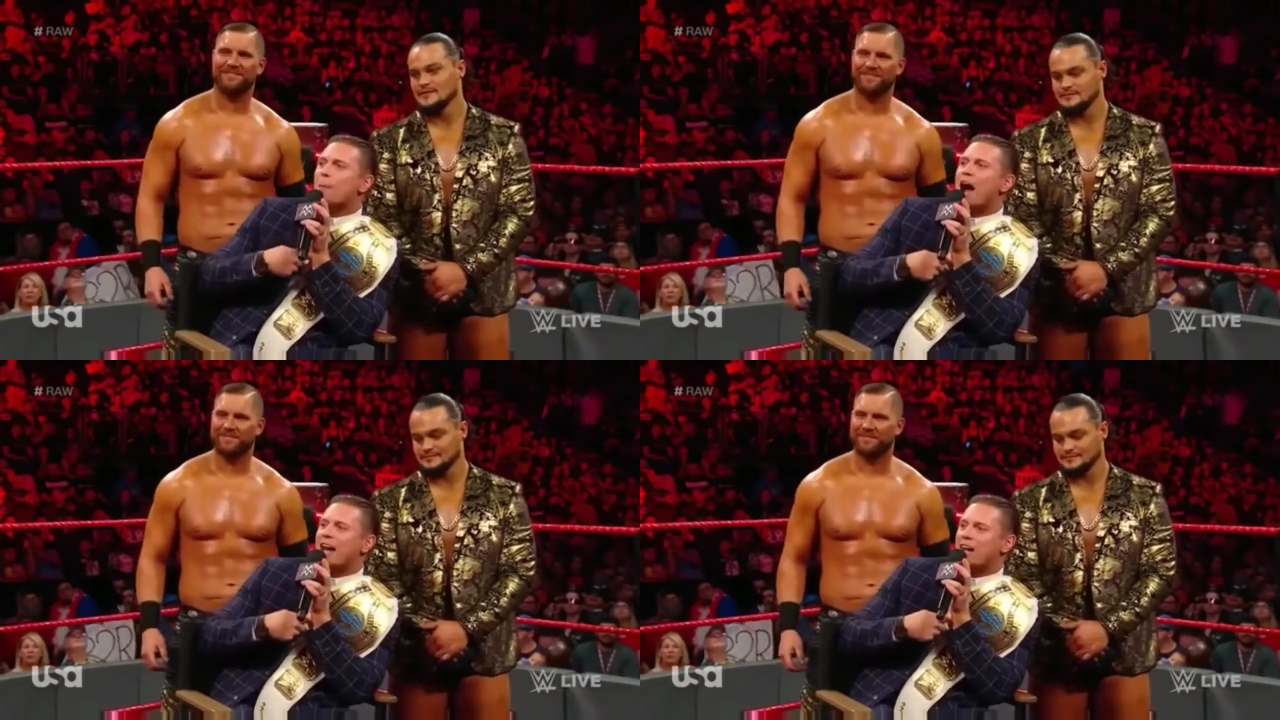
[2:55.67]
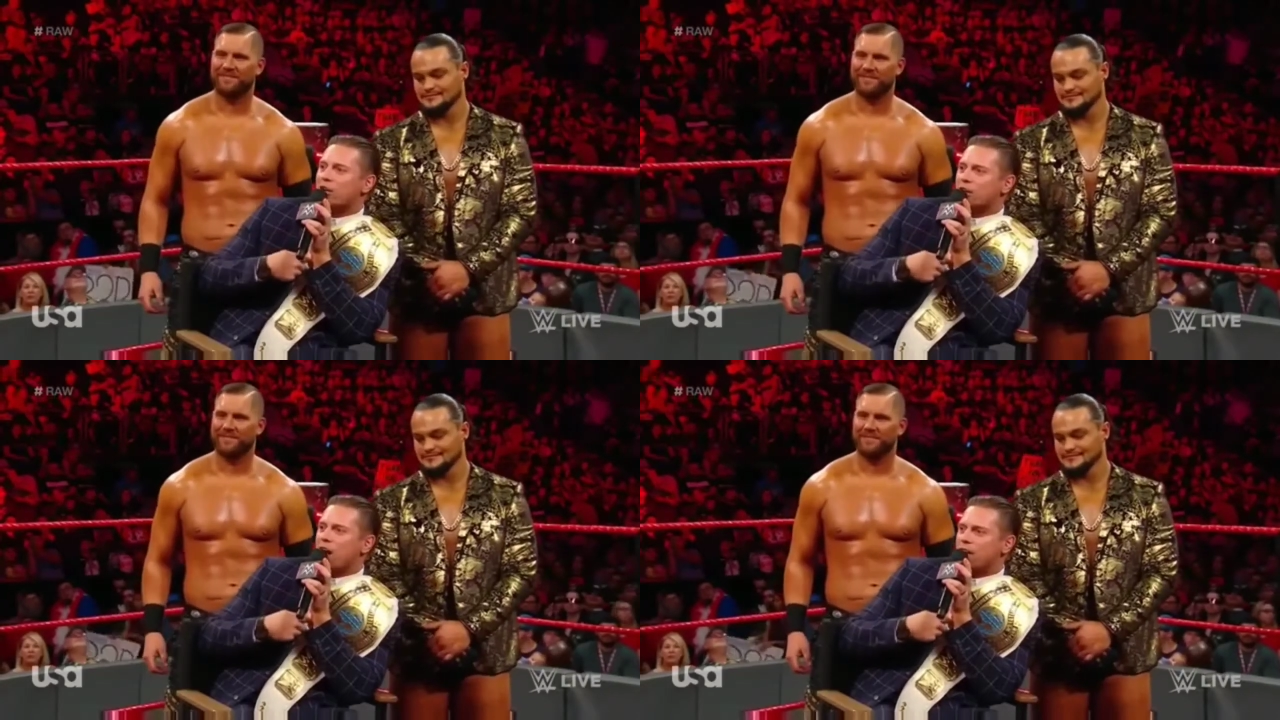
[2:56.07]
Speaker 1: my
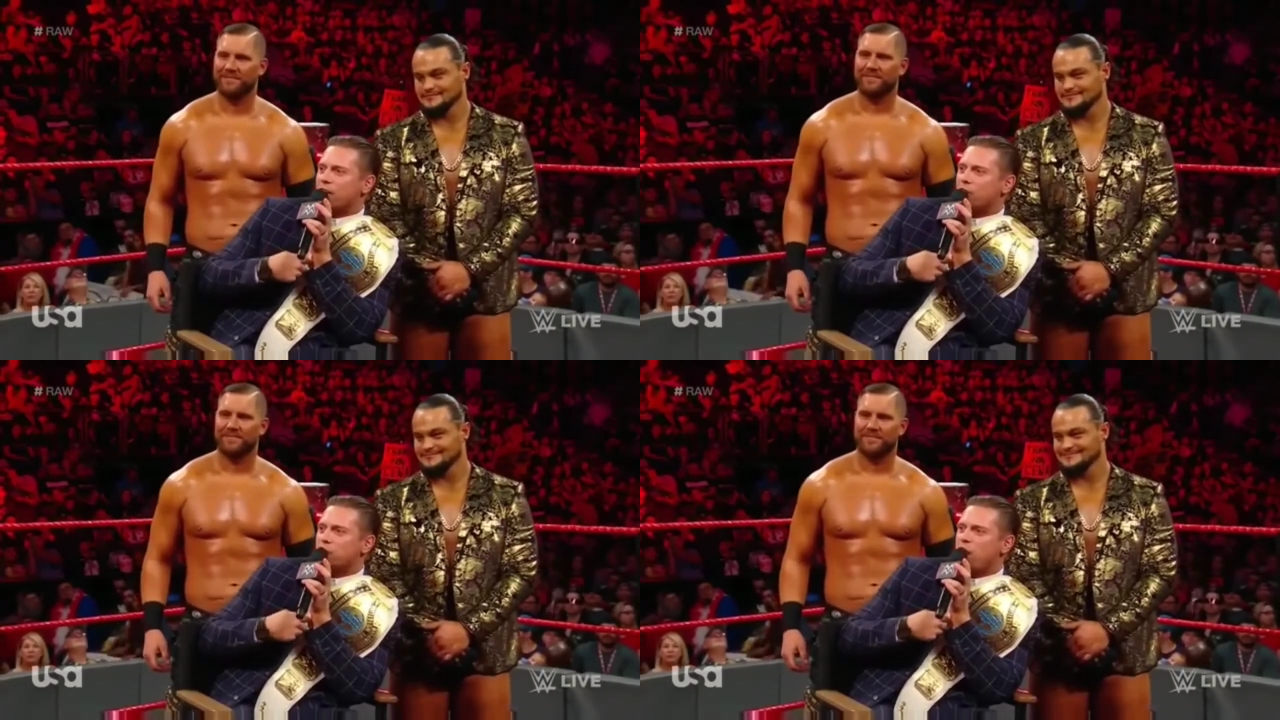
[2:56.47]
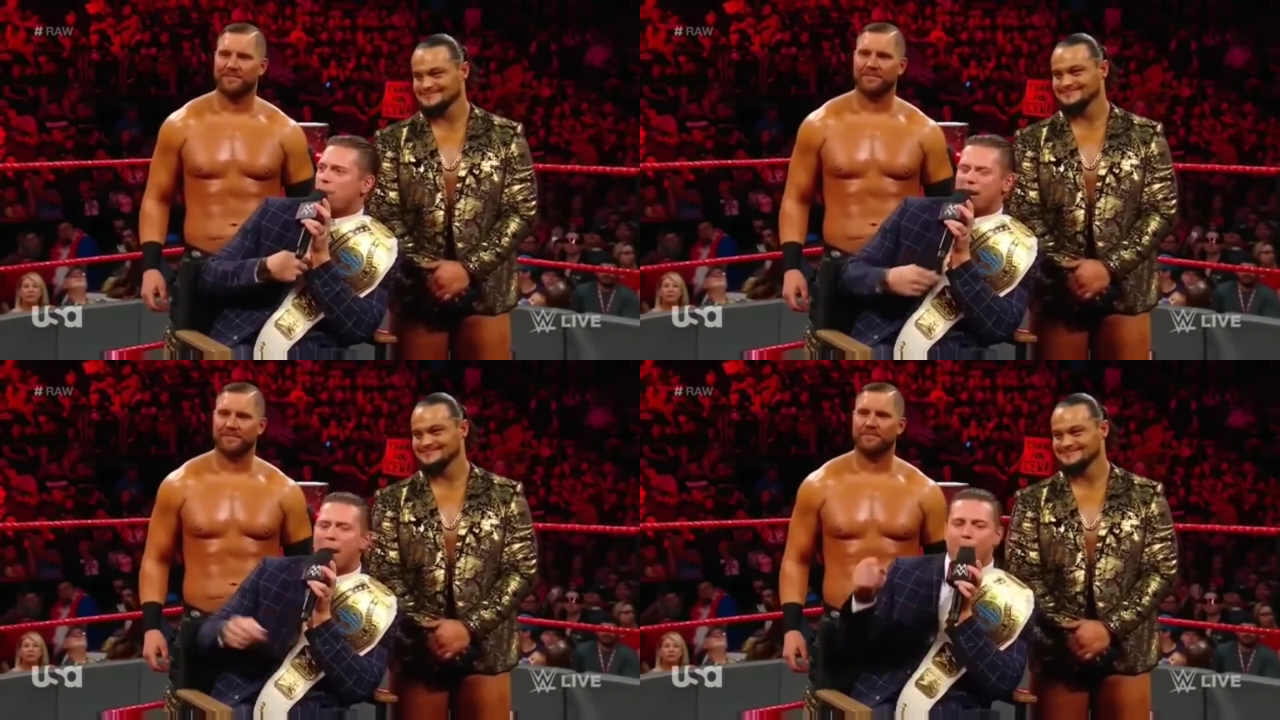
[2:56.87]
Intercontinental
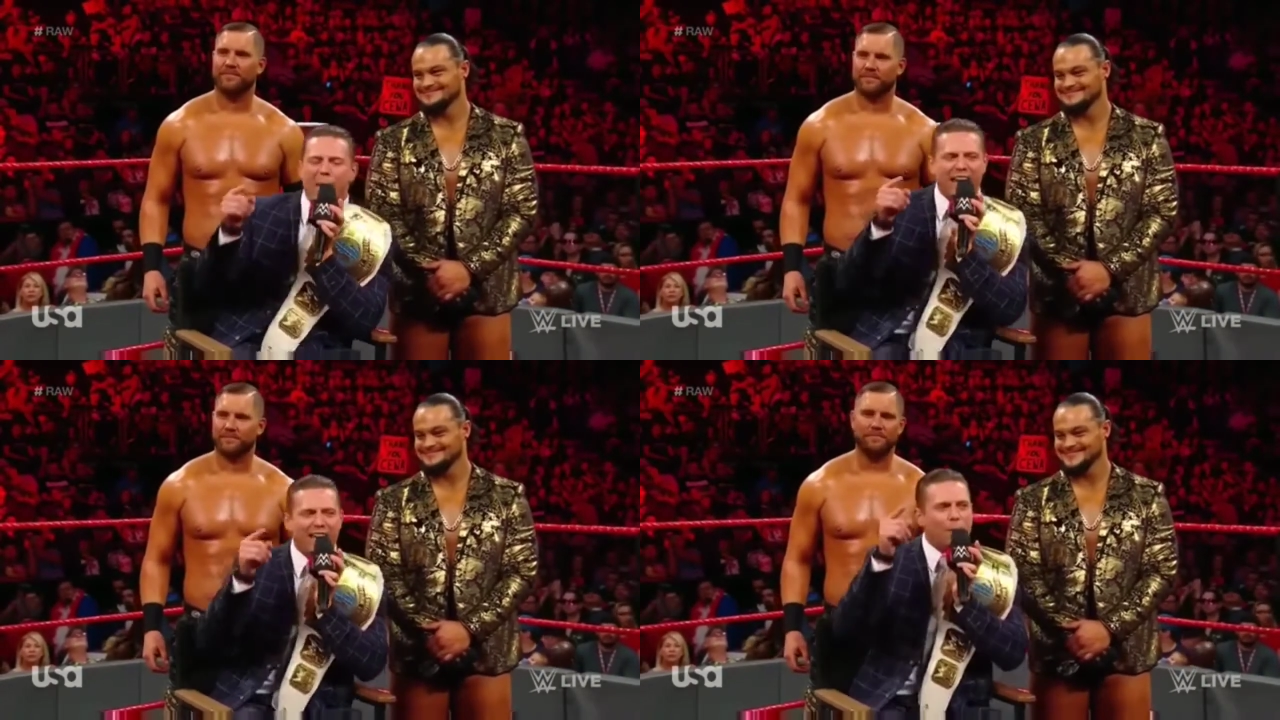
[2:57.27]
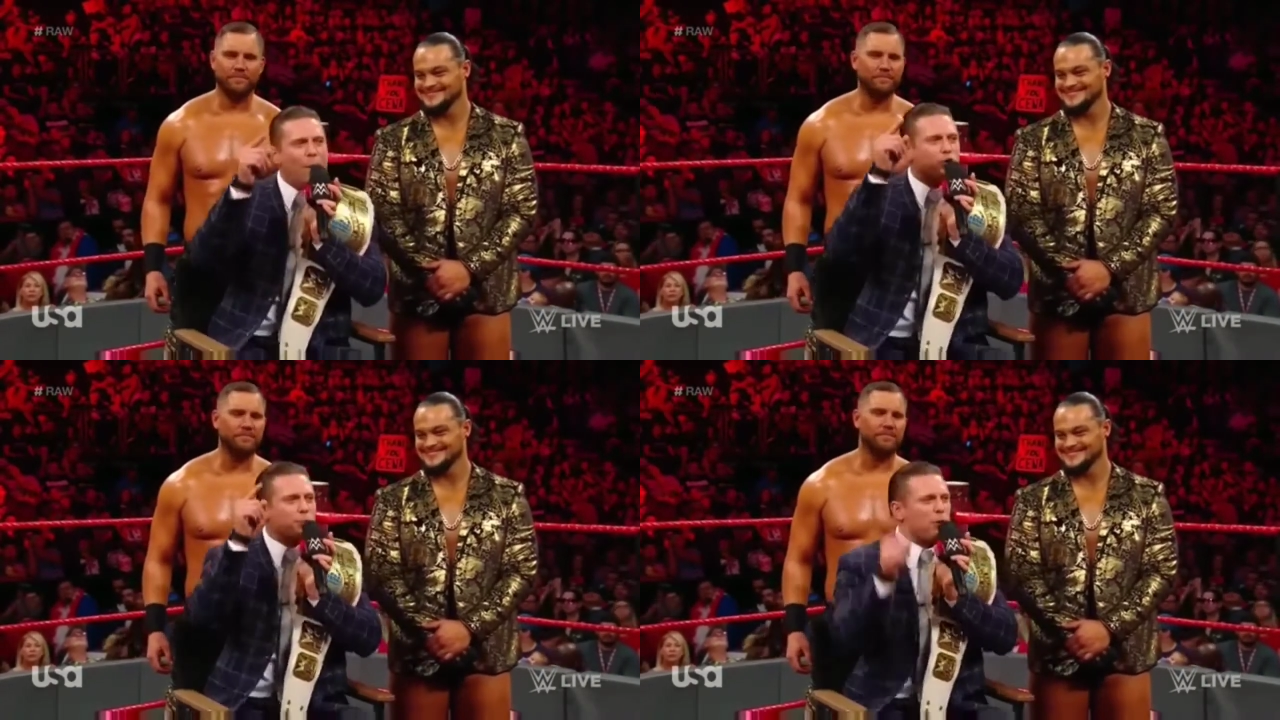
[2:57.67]
Champion, making the
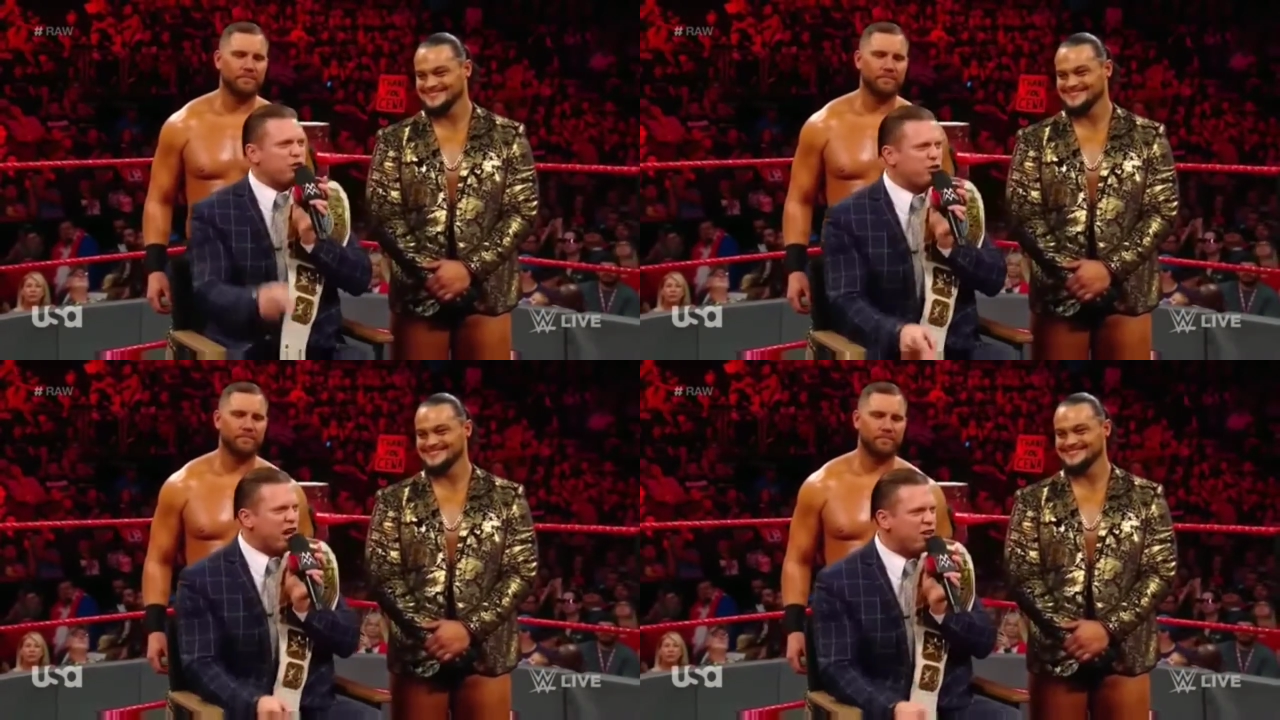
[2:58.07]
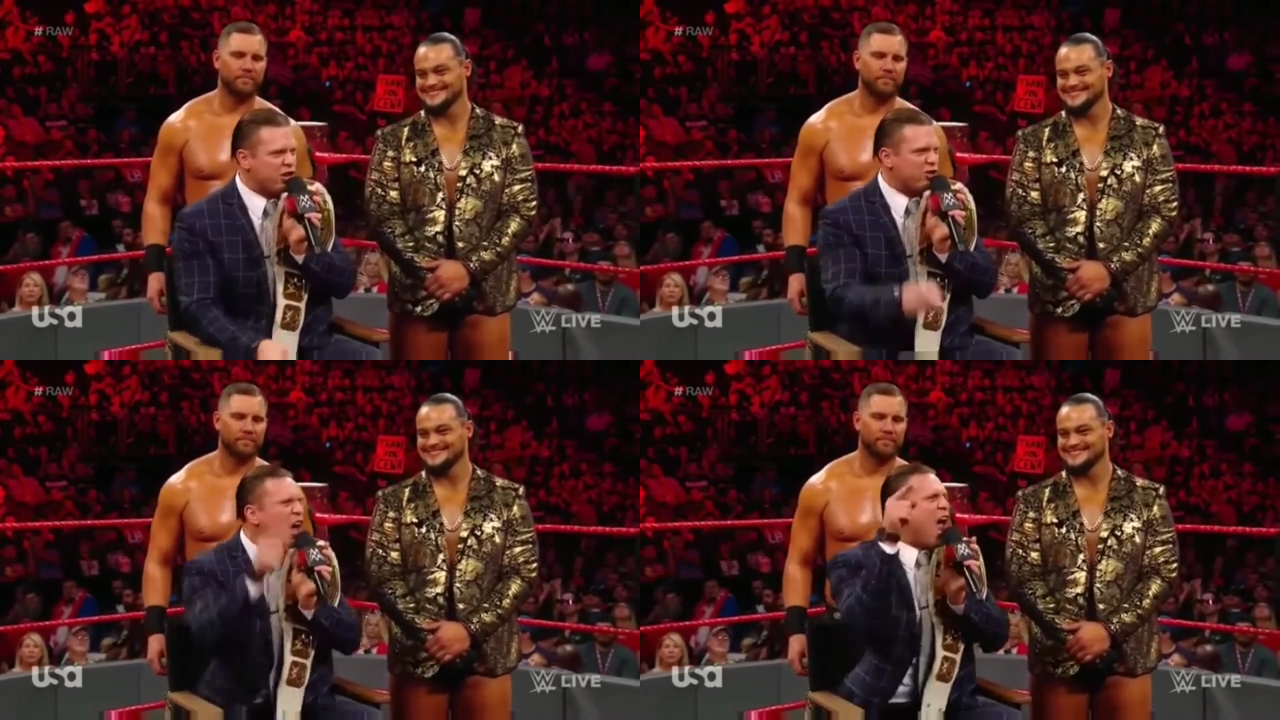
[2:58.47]
most
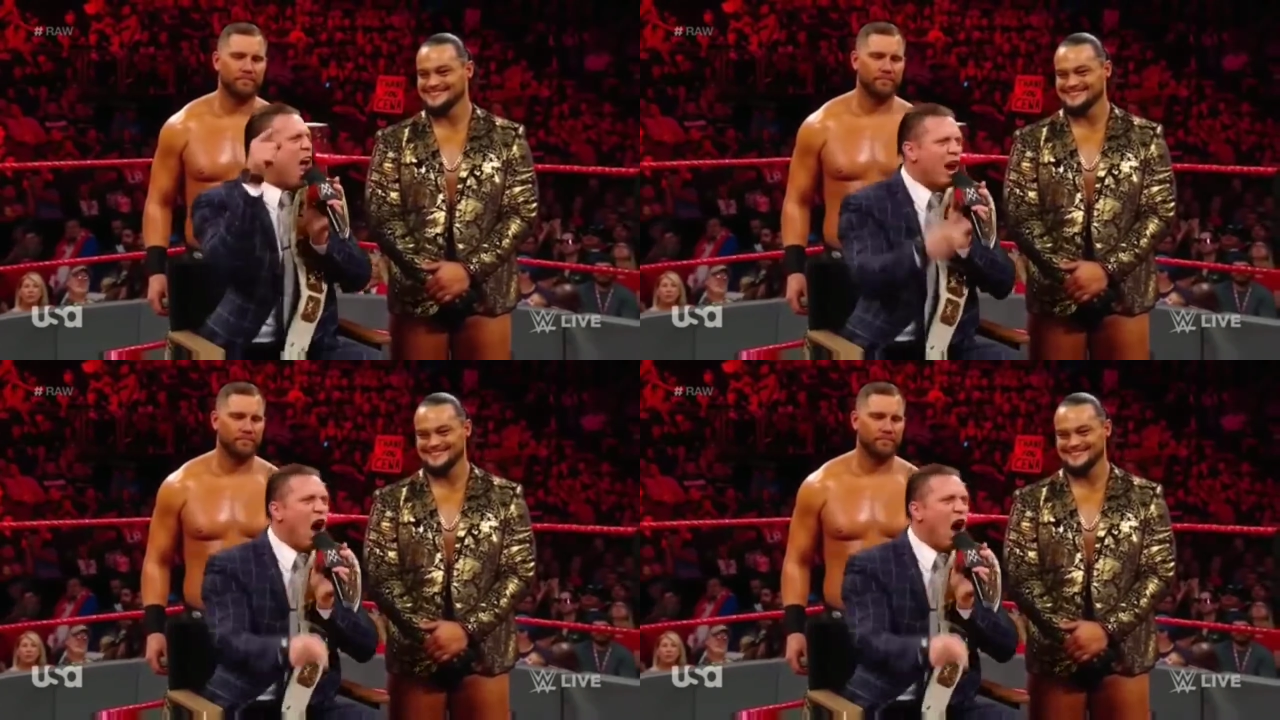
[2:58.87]
prestigious and